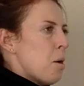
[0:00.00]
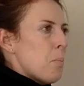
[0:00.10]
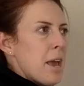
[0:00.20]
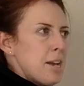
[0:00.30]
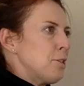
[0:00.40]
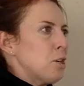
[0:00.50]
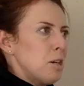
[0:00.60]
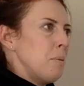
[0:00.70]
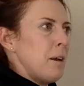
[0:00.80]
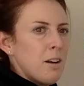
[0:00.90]
pay a
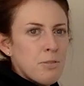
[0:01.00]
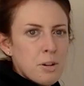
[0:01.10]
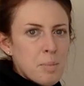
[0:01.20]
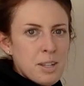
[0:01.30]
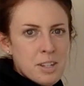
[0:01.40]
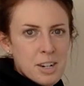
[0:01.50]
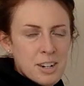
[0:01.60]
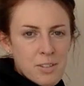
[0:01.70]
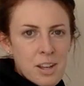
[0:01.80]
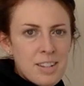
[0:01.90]
certain amount for military
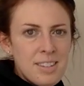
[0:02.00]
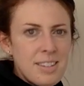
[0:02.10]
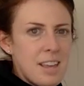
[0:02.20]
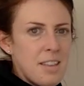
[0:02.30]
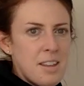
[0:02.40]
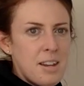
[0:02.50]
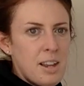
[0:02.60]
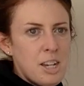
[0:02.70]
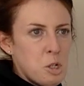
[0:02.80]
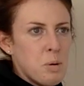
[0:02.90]
defense, and then
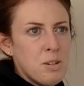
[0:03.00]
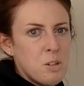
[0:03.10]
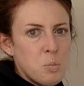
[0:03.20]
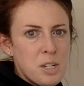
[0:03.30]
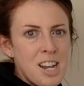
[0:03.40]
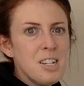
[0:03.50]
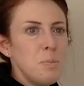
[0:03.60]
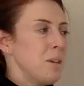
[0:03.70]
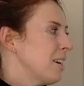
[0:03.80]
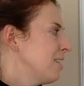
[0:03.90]
each person is
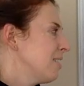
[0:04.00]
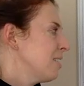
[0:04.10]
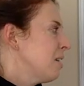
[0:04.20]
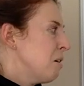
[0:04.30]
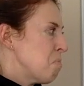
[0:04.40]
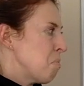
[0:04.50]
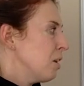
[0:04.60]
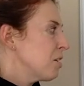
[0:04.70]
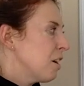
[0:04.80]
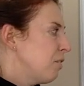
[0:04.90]
protected, because
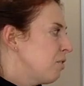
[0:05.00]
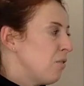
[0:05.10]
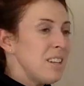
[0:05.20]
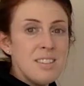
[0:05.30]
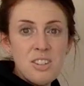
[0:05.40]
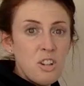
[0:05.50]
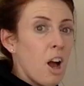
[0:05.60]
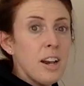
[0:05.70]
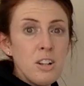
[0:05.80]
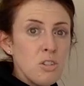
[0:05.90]
military defense is
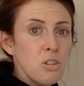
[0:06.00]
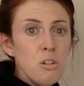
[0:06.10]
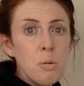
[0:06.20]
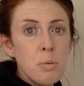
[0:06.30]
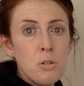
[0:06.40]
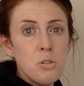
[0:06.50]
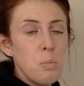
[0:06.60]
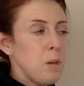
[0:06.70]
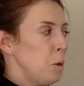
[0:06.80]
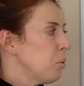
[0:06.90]
not excludable. So
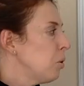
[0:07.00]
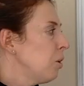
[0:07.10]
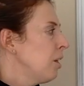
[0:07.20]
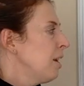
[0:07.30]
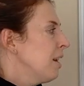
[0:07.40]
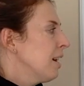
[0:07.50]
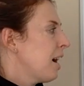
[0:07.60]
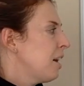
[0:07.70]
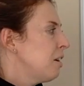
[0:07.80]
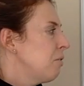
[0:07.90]
people
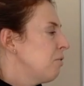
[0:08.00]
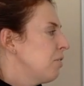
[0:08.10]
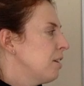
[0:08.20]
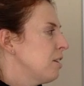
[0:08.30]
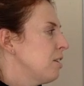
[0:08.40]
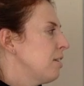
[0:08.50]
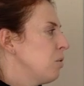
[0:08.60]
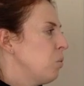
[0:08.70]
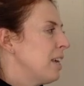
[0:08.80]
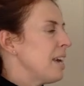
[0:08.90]

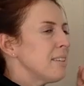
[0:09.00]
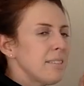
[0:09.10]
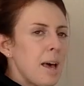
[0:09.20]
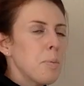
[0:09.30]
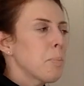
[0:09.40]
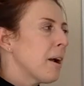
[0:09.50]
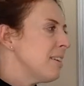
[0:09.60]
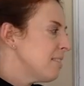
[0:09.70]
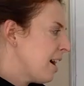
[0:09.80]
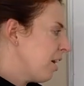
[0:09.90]
we can't slap a
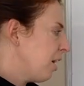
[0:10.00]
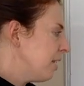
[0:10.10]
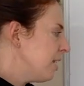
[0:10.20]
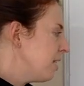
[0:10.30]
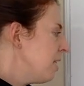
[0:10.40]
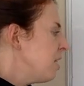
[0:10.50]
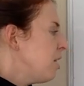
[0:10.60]
price tag on it.